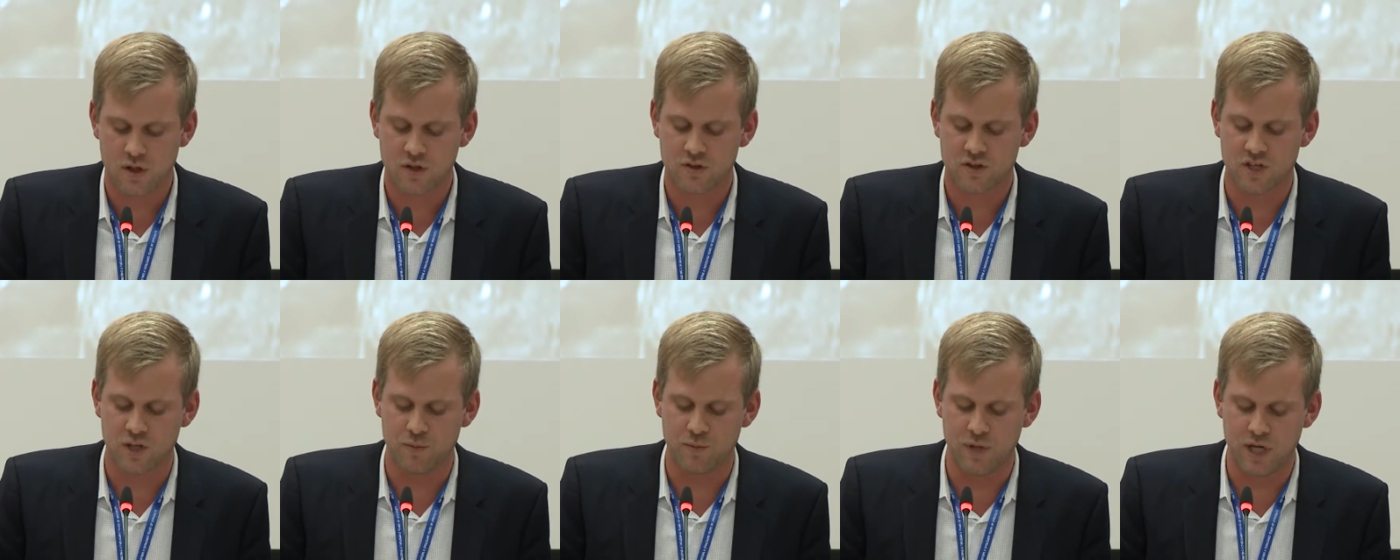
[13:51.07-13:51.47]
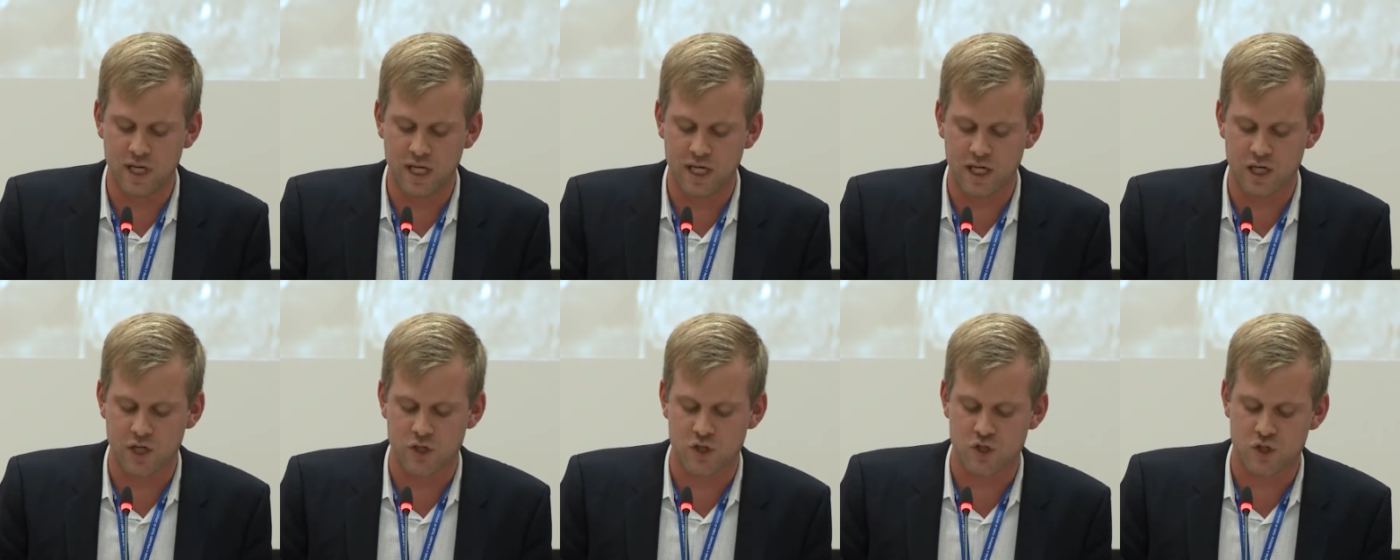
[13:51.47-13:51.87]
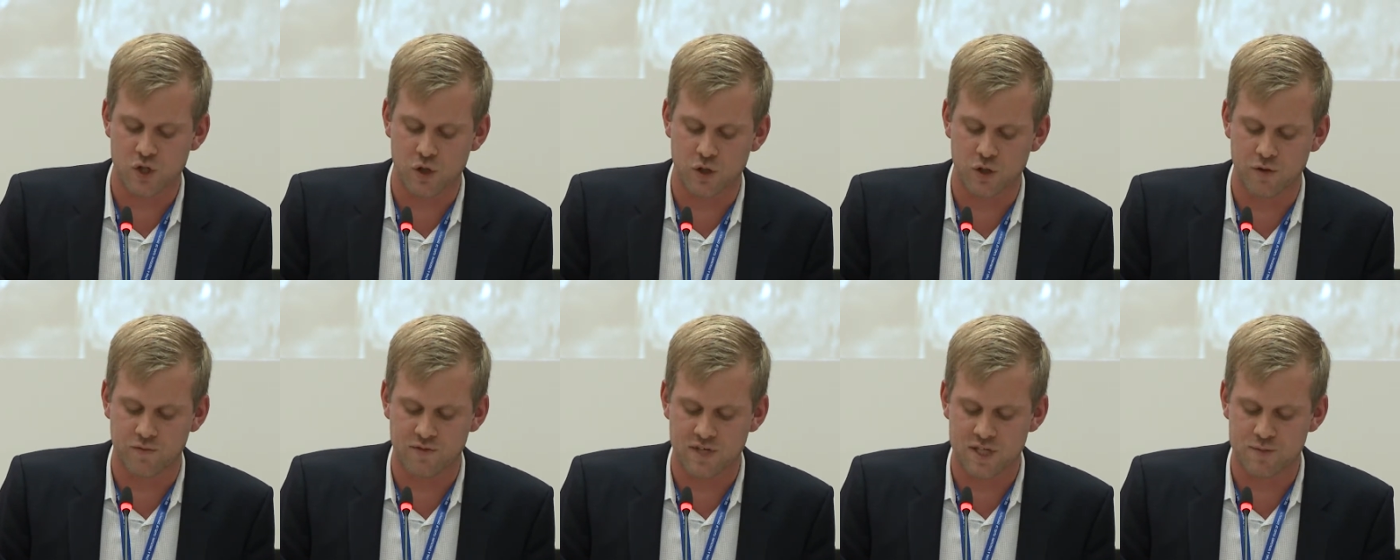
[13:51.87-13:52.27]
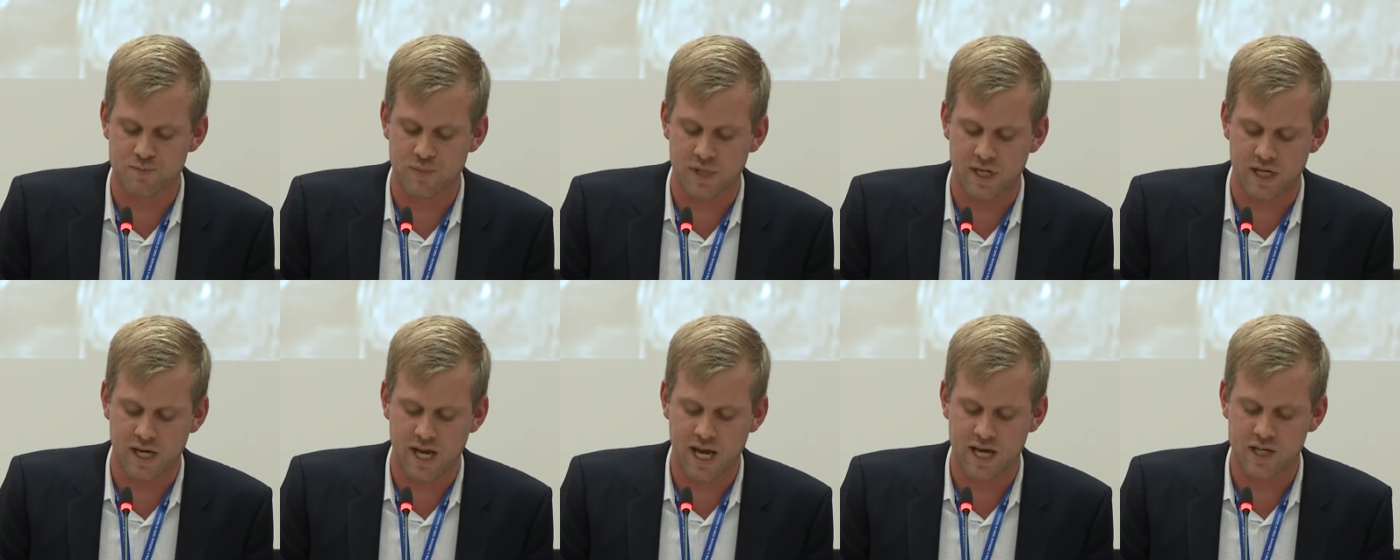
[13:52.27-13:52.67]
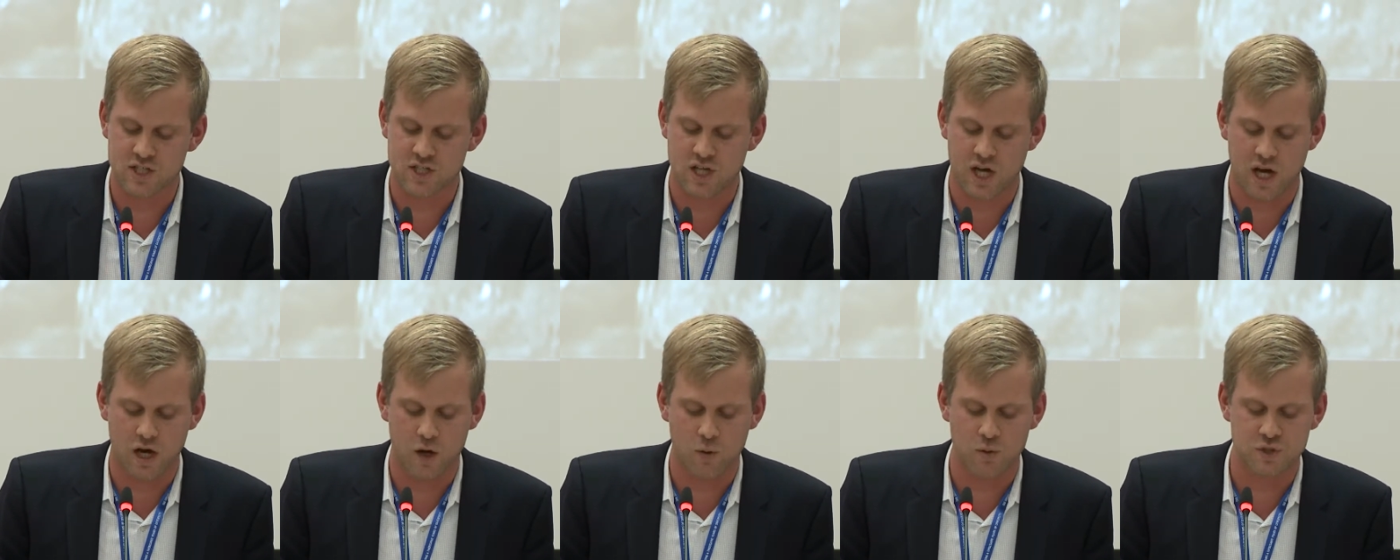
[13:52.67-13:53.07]
The immediate concern of these men in
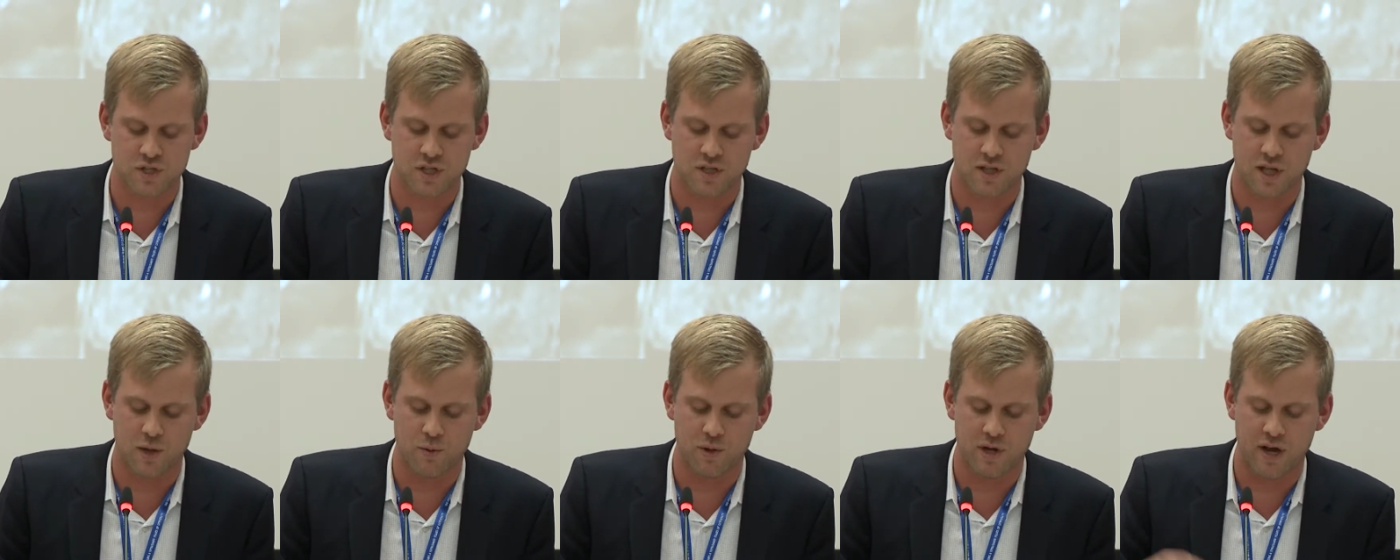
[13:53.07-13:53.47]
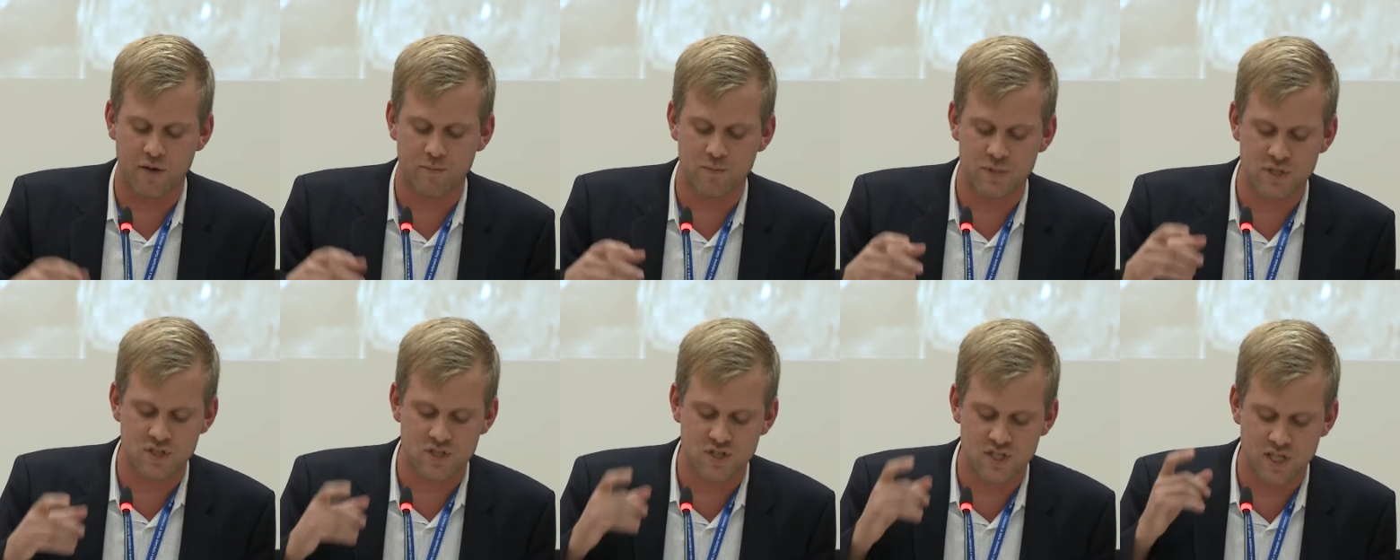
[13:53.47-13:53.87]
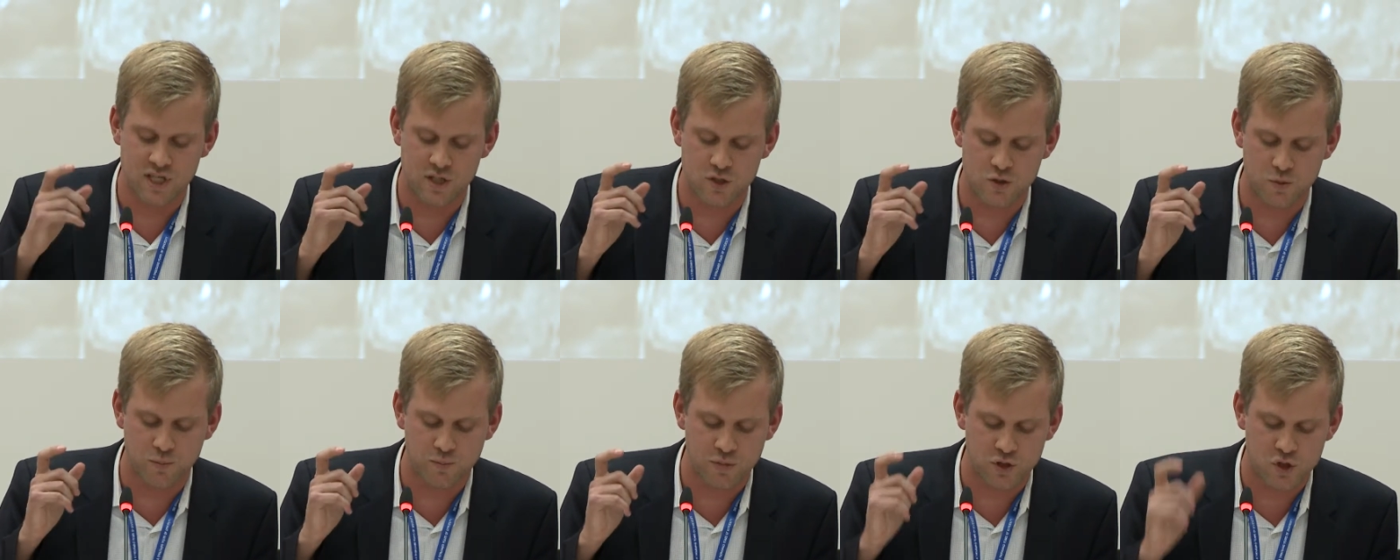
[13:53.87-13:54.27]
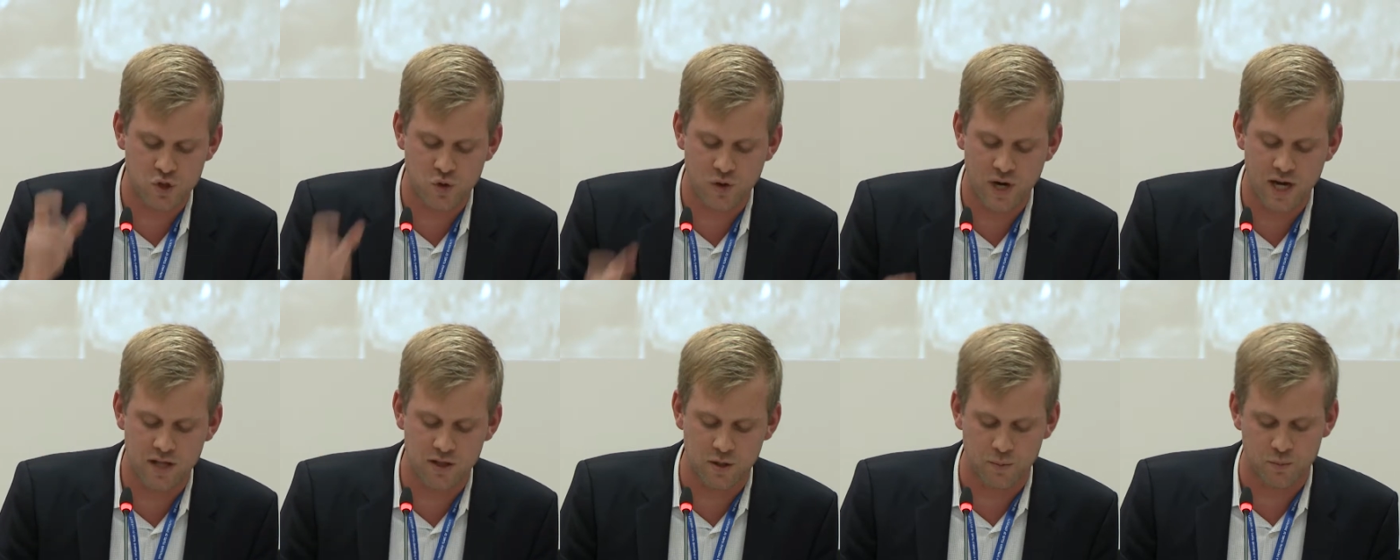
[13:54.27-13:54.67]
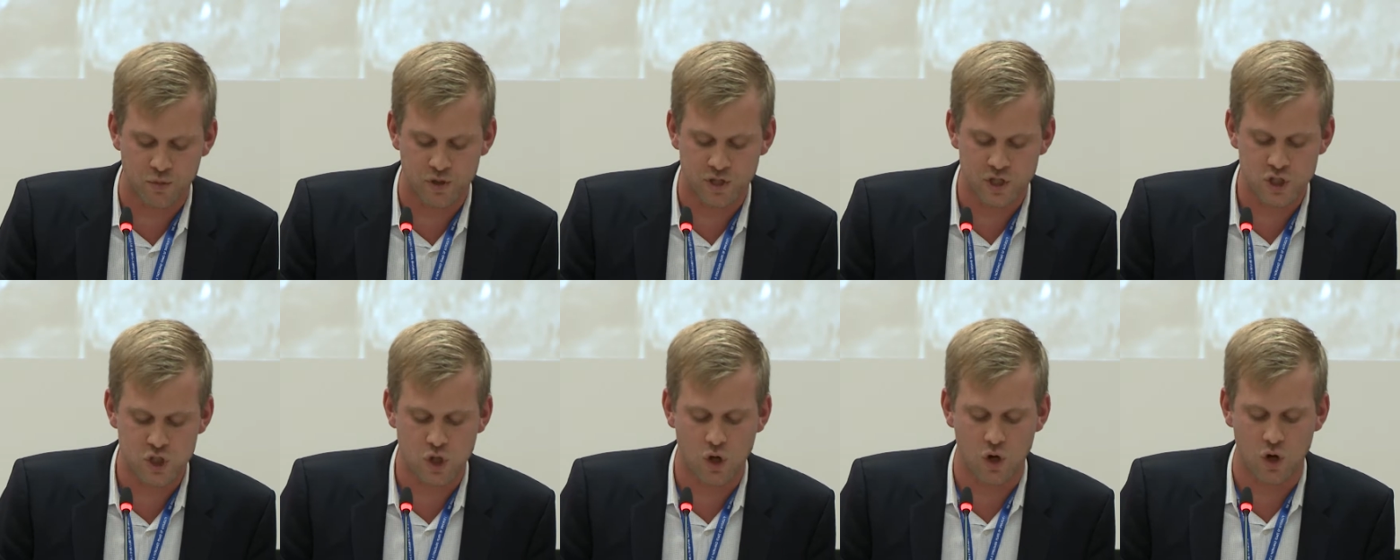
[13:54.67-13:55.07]
exile was that they would have been seen to betray the
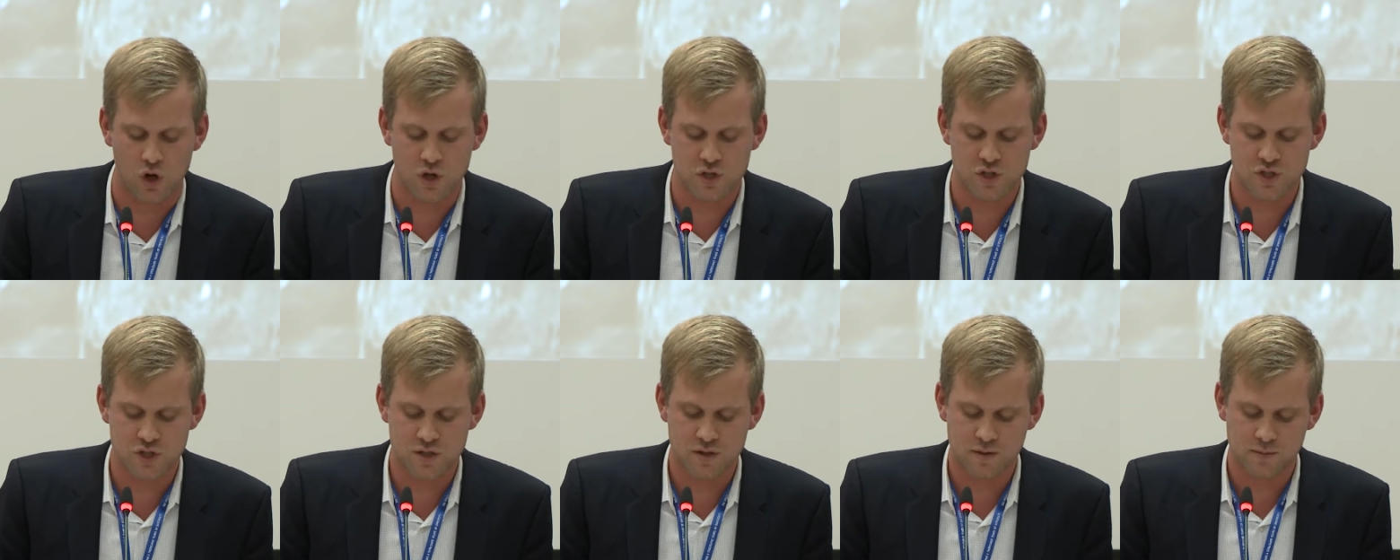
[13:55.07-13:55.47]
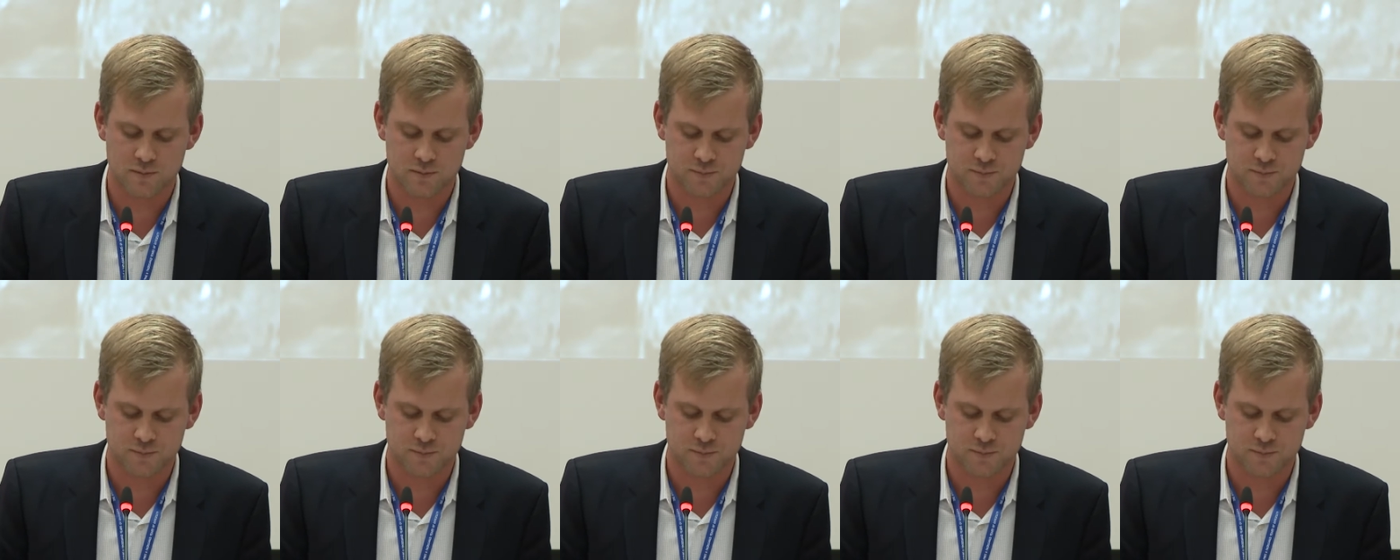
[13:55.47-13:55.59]
British cause.